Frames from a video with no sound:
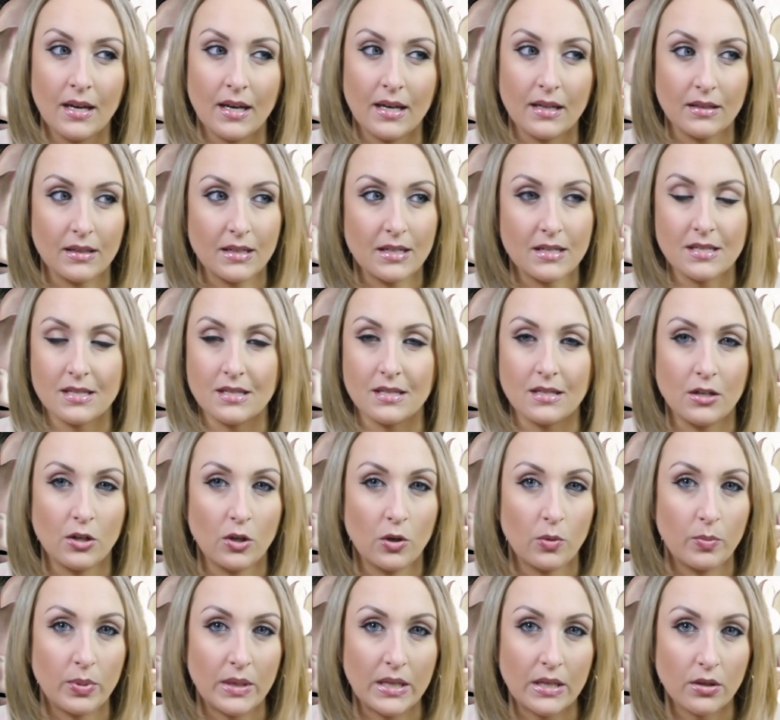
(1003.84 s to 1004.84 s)
at least,
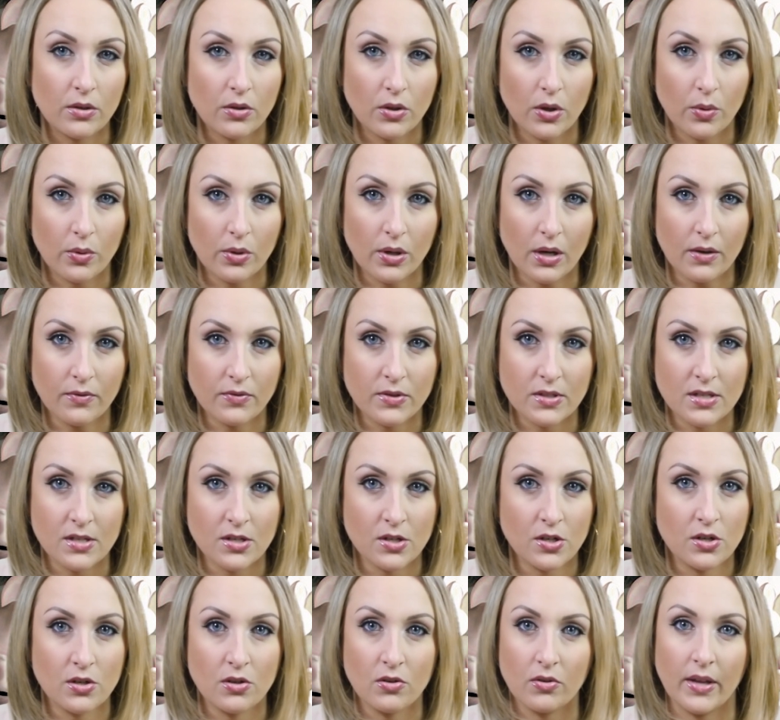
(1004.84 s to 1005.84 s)
being a loan
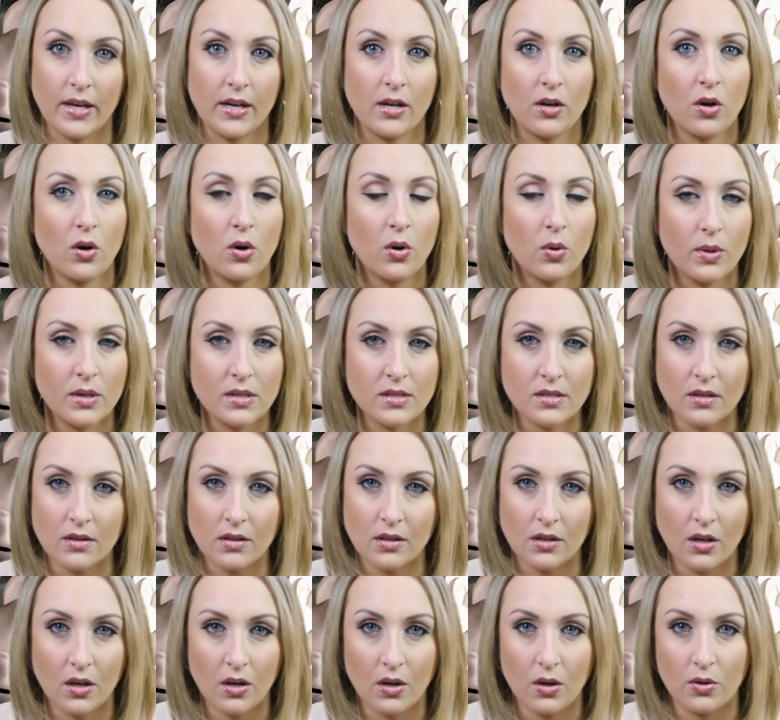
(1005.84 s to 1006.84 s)
officer, you're like always on
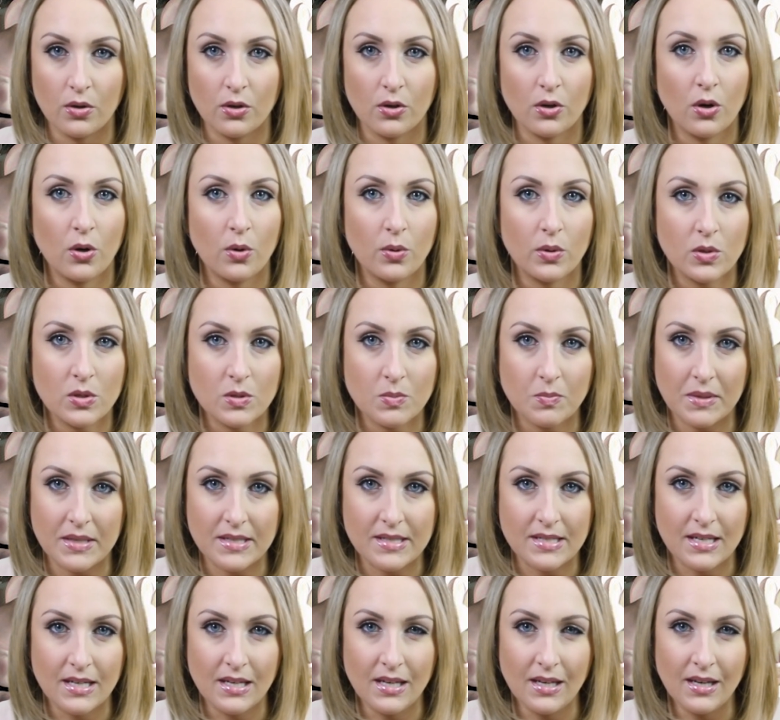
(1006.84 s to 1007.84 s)
the go, you're always
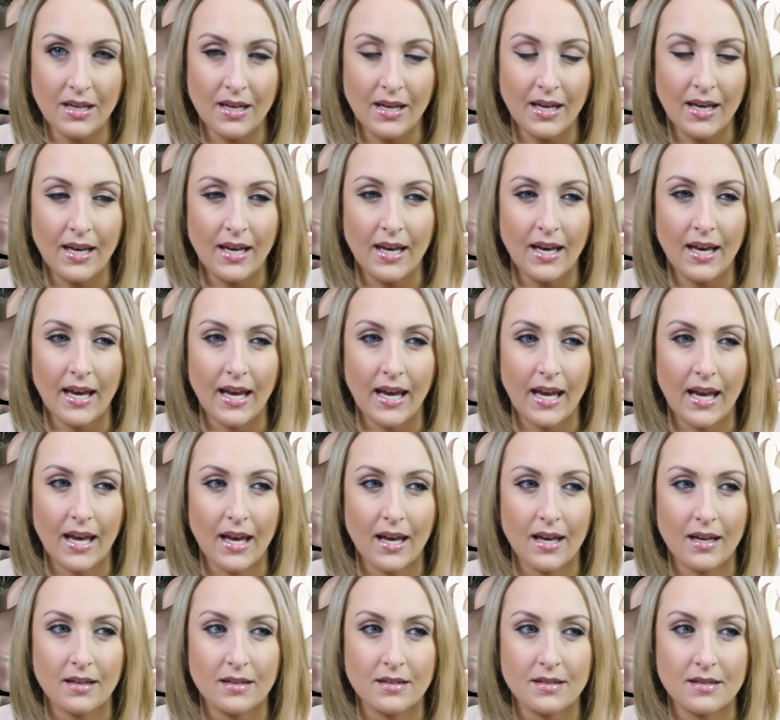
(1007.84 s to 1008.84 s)
busy.
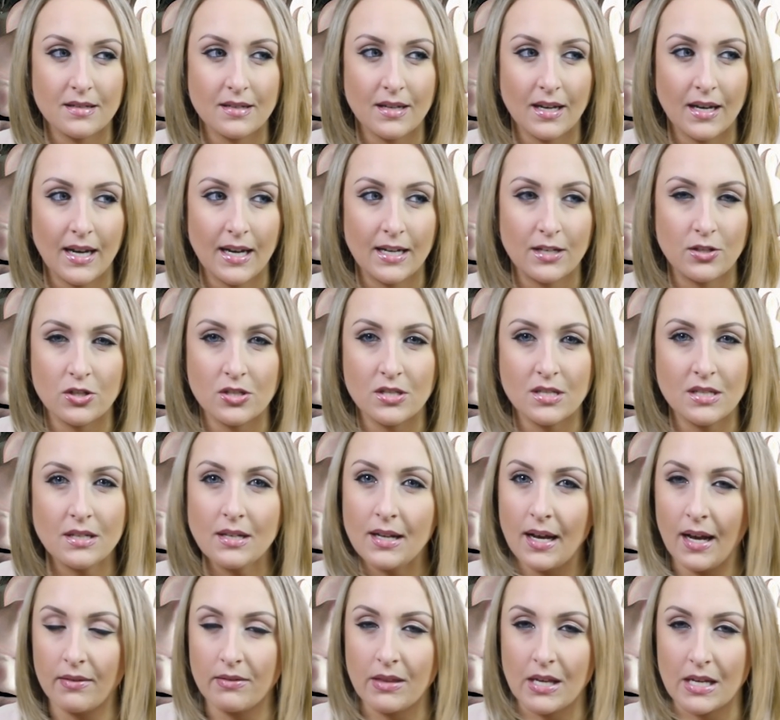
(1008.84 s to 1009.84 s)
And I just
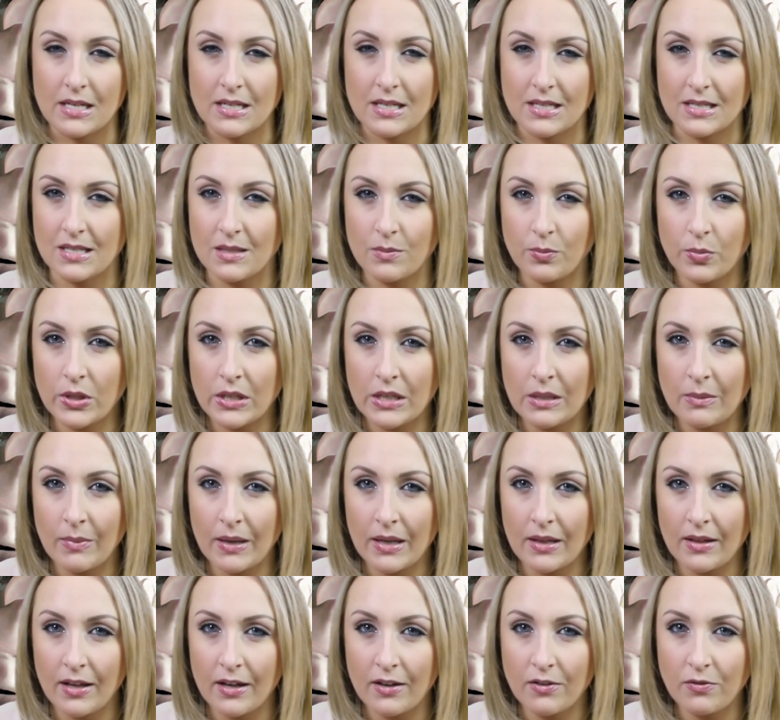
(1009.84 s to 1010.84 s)
didn't have that discipline in
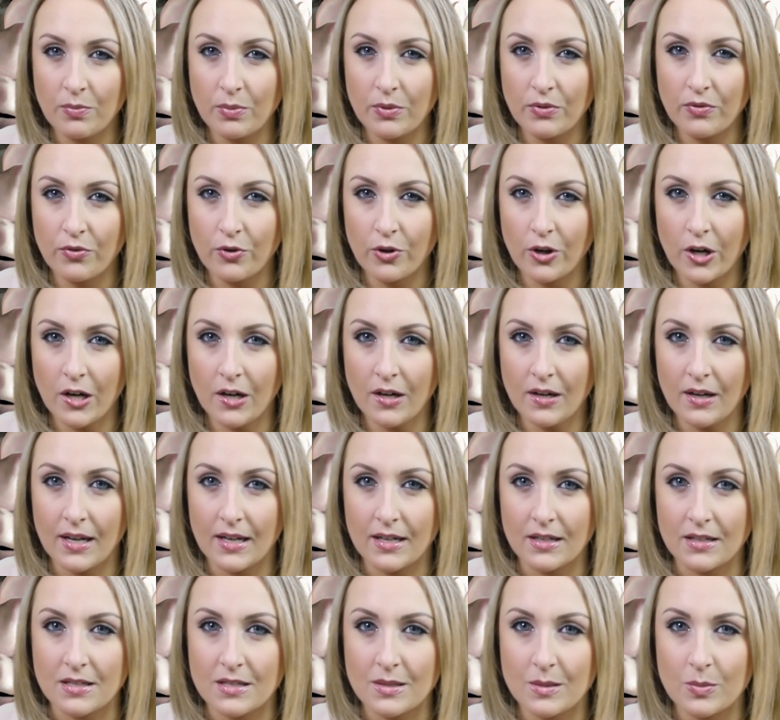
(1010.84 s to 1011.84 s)
my life before.
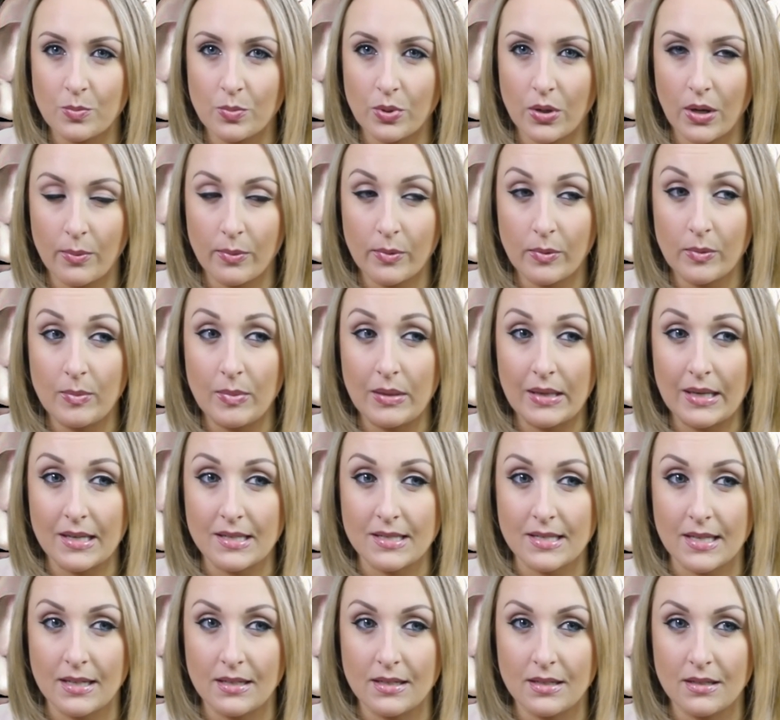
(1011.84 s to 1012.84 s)
And it's probably
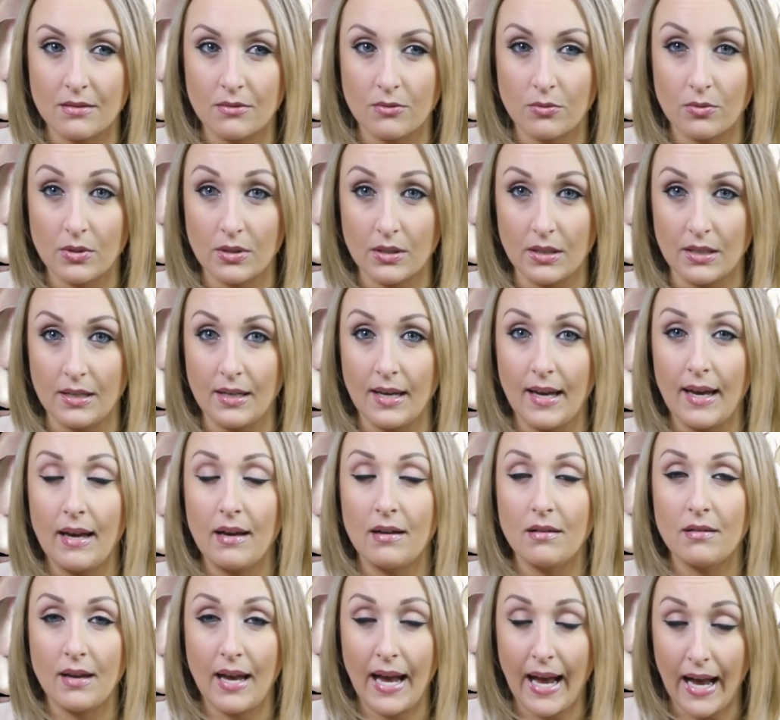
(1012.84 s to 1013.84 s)
because I didn't really
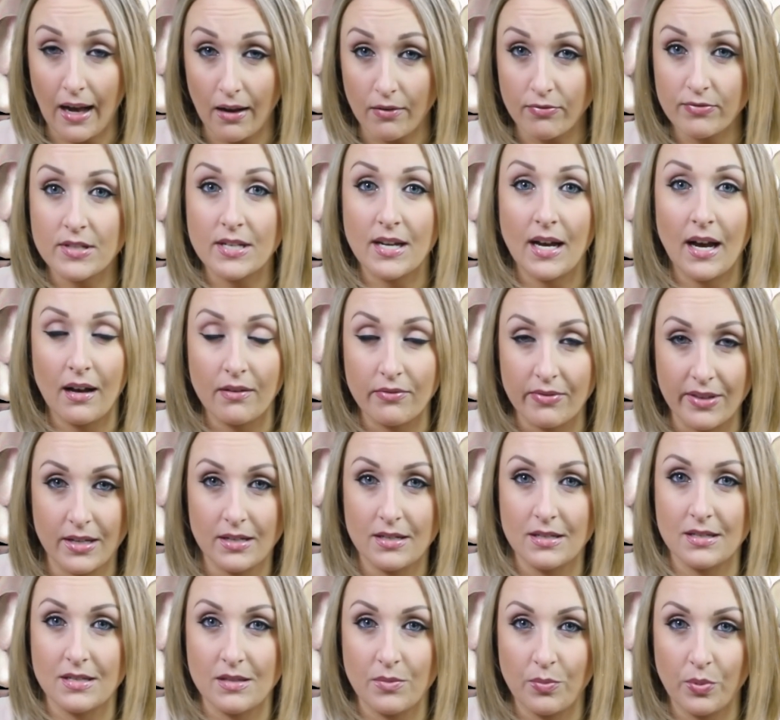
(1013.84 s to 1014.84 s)
have to have that
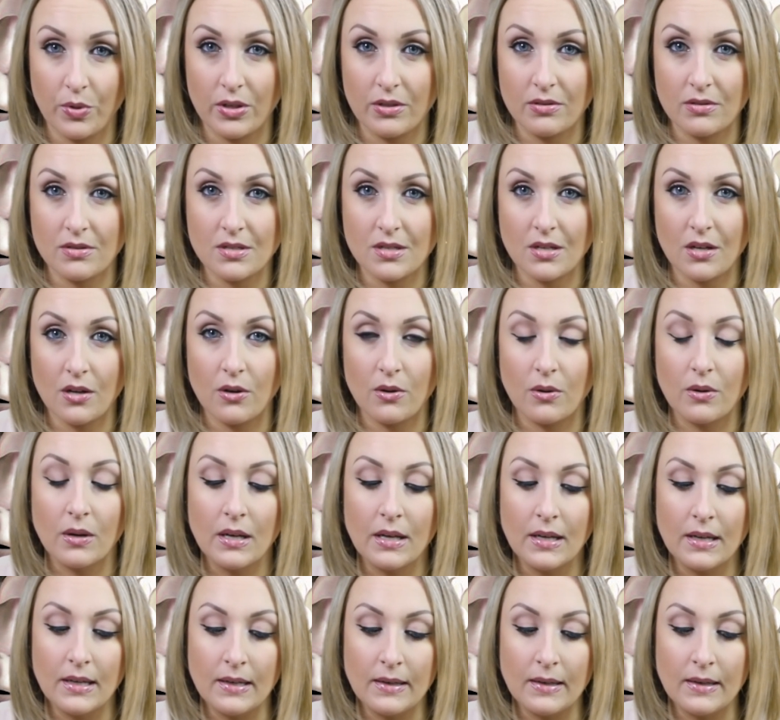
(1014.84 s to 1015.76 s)
discipline. So